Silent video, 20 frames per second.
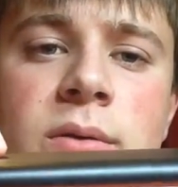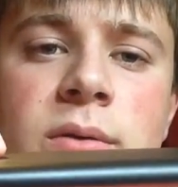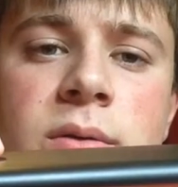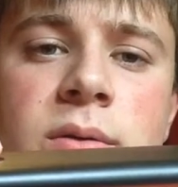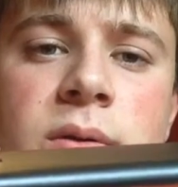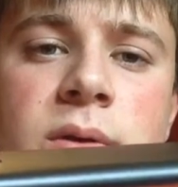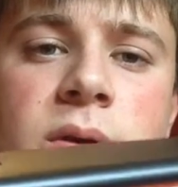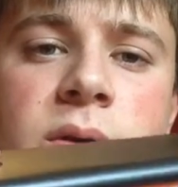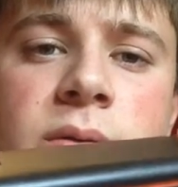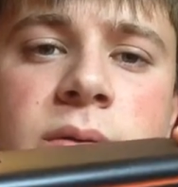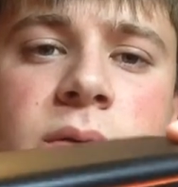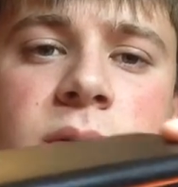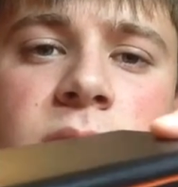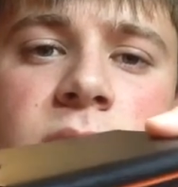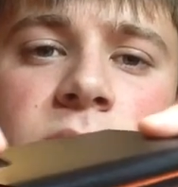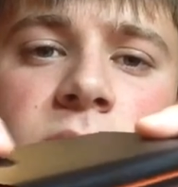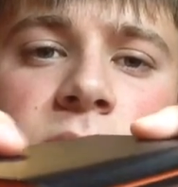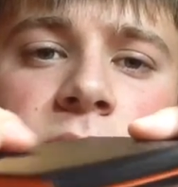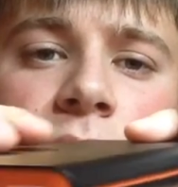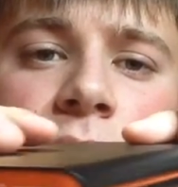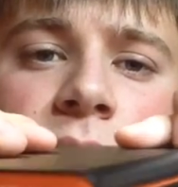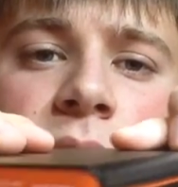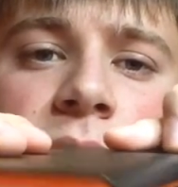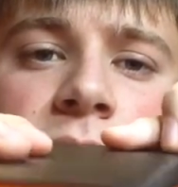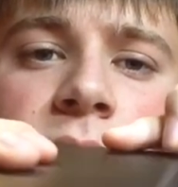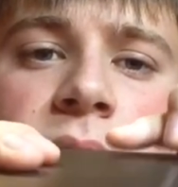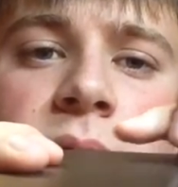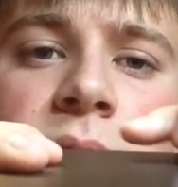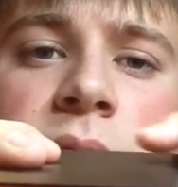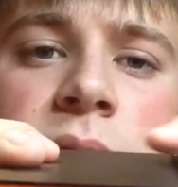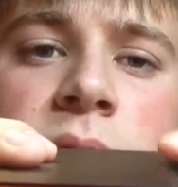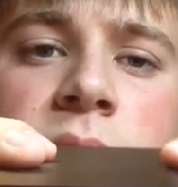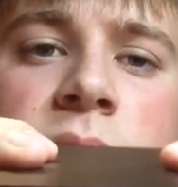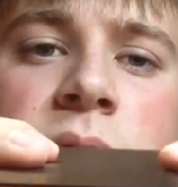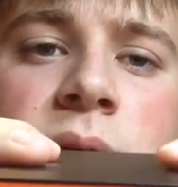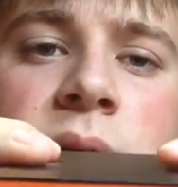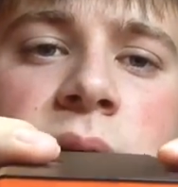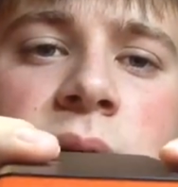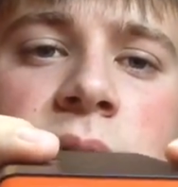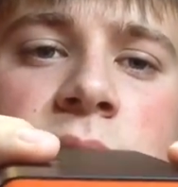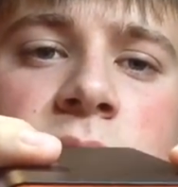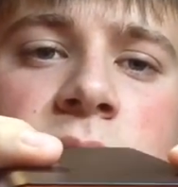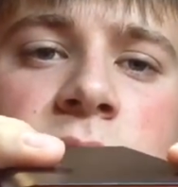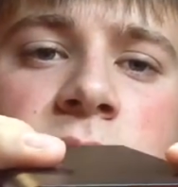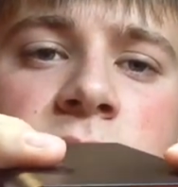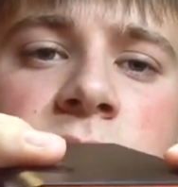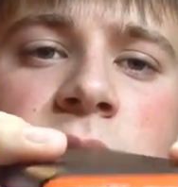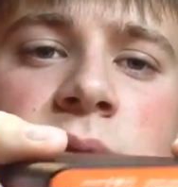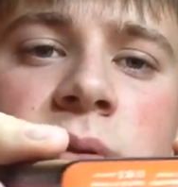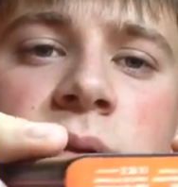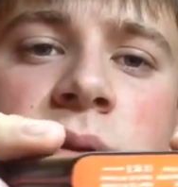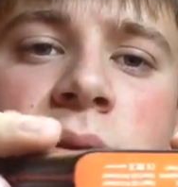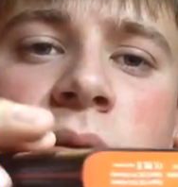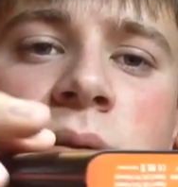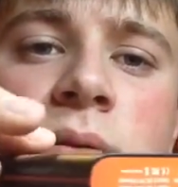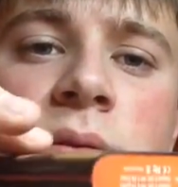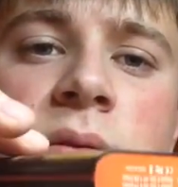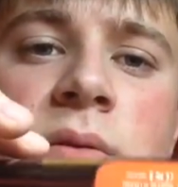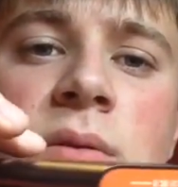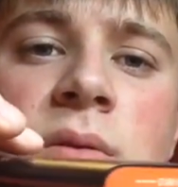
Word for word: I'll get a good good look at this thing.